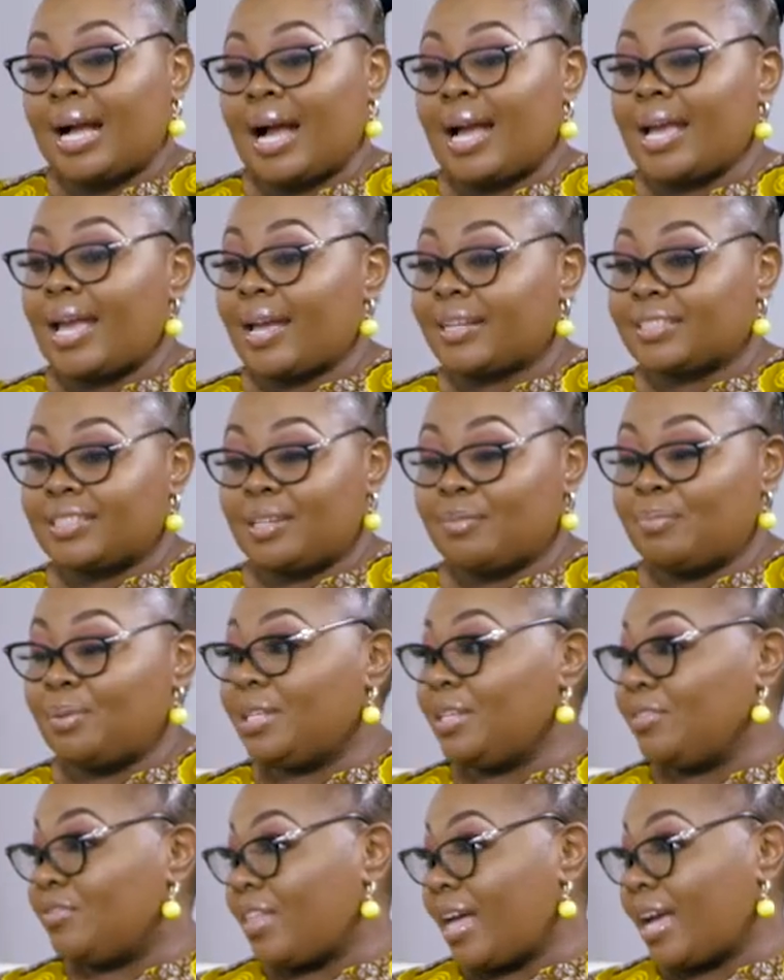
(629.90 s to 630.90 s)
I actually
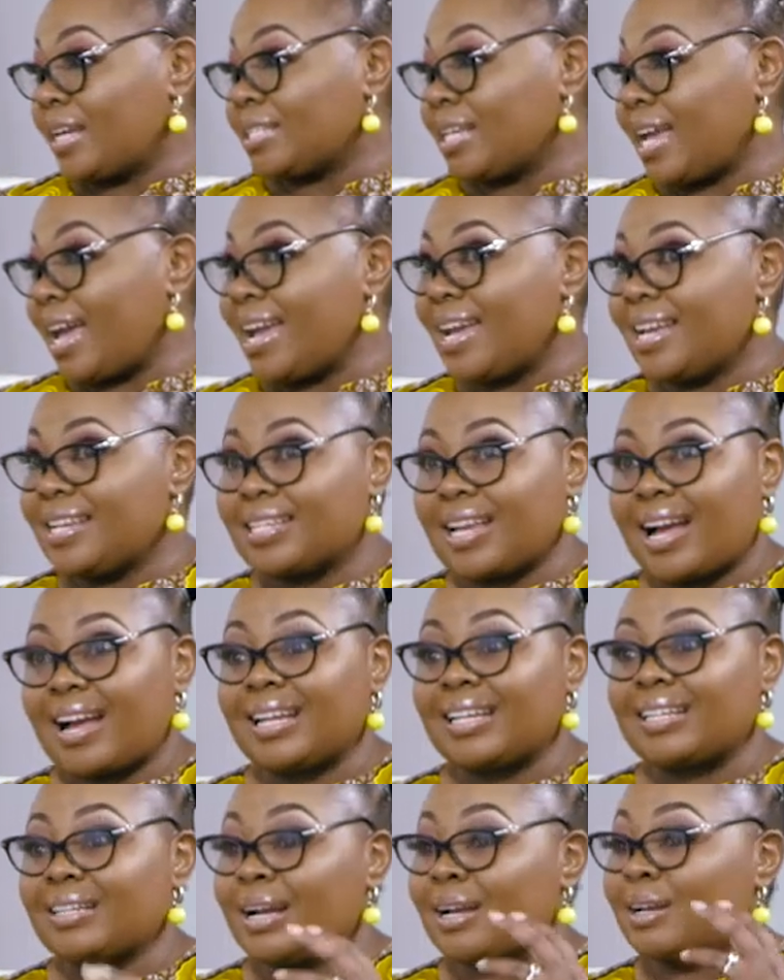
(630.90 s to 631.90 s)
believe that, and
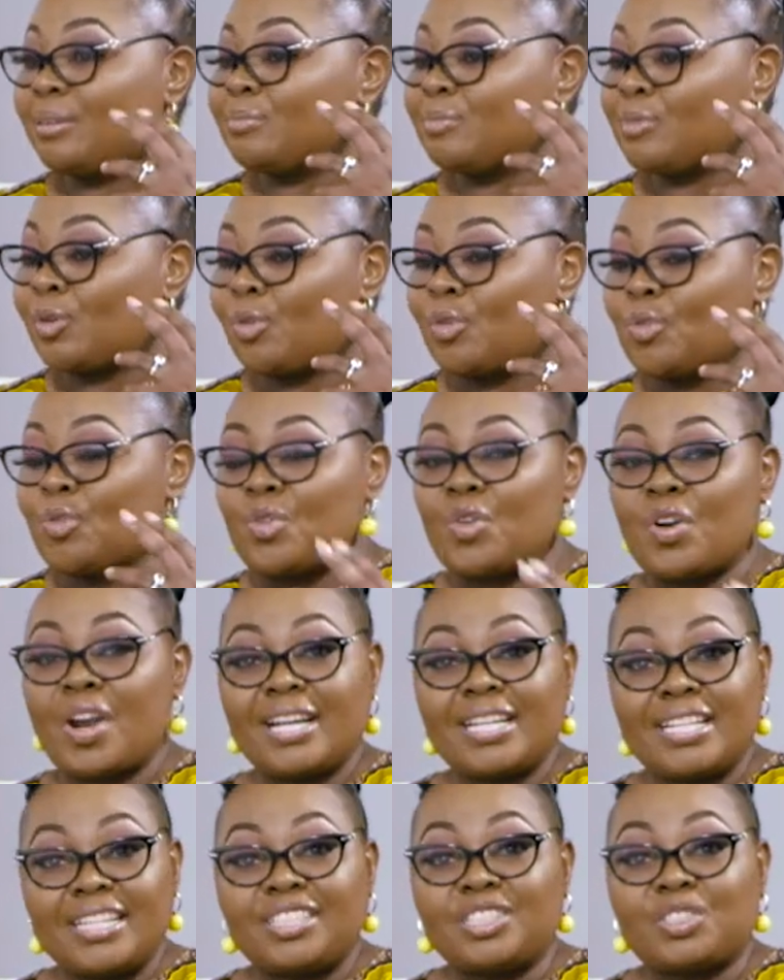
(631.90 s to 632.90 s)
I'm
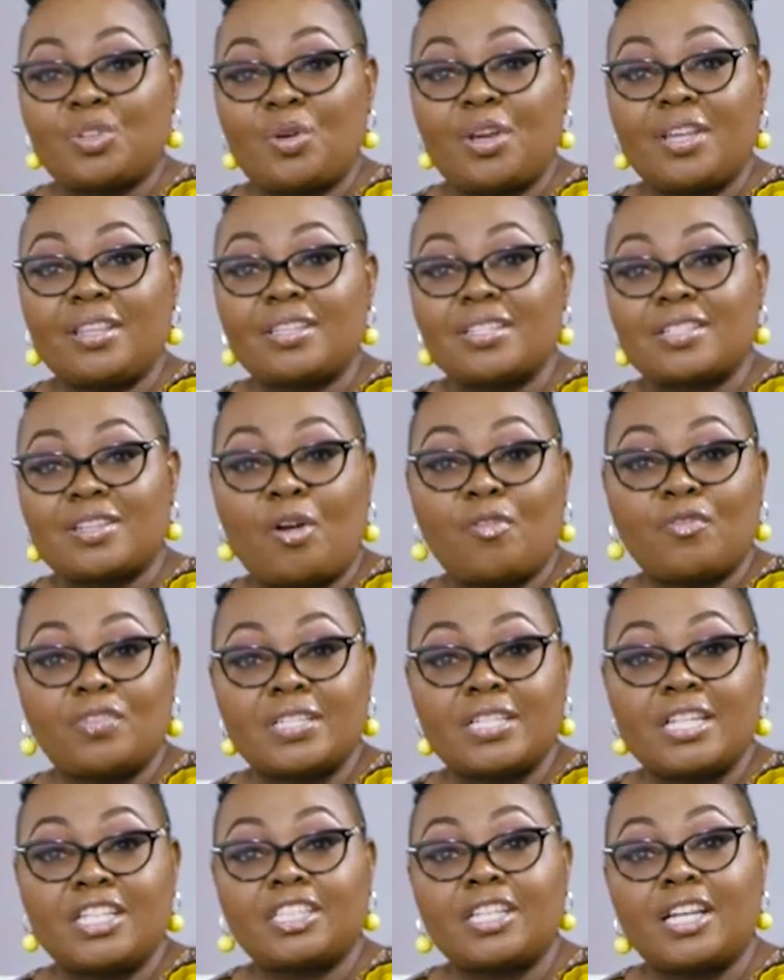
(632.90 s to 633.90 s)
already enjoying this
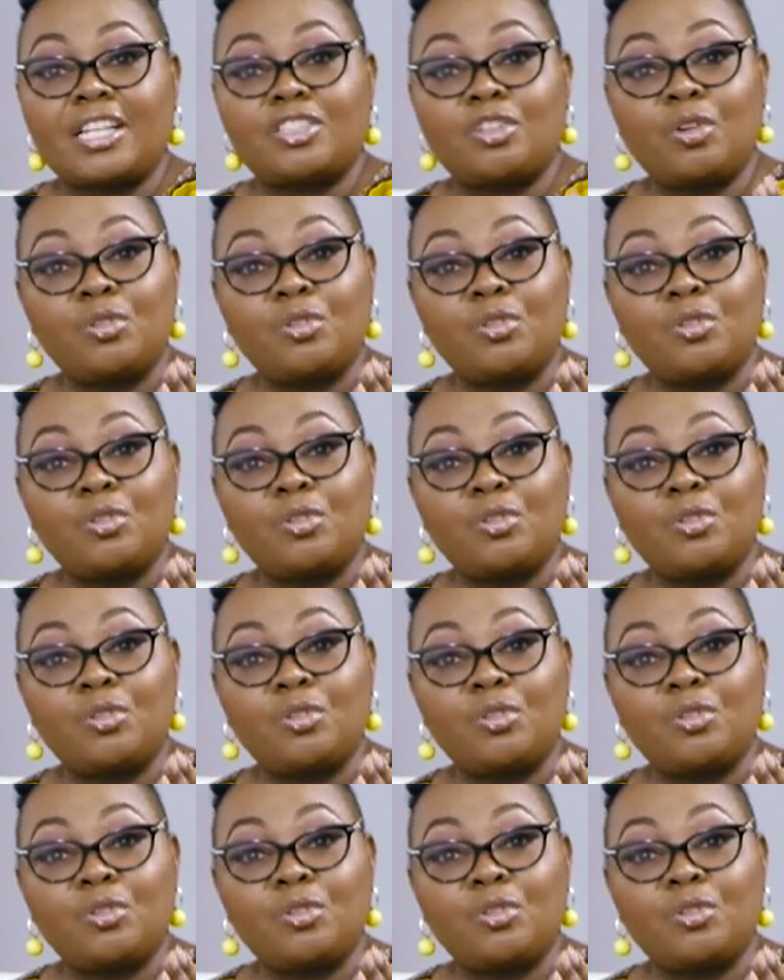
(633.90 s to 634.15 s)
conversation.